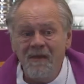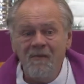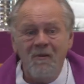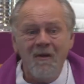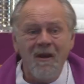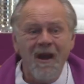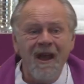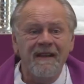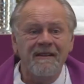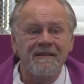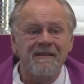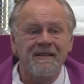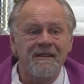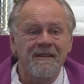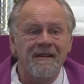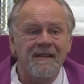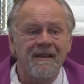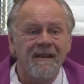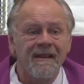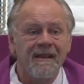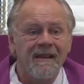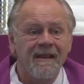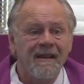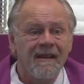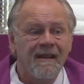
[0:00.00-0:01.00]
what?
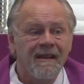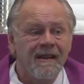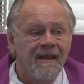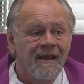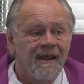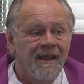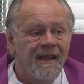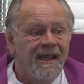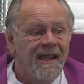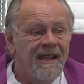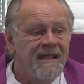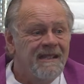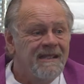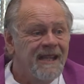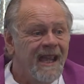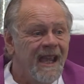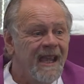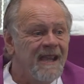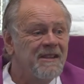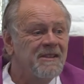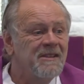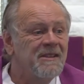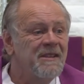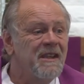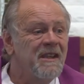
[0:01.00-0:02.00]
He
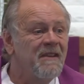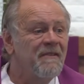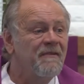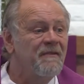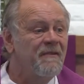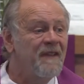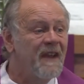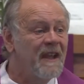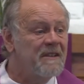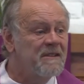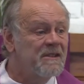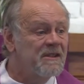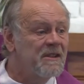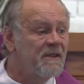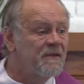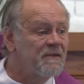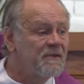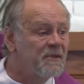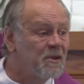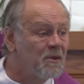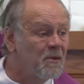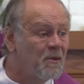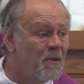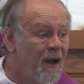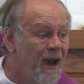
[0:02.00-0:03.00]
takes the offensive
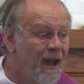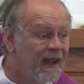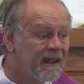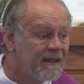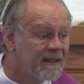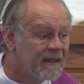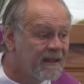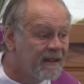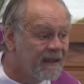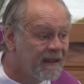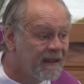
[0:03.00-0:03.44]
to what?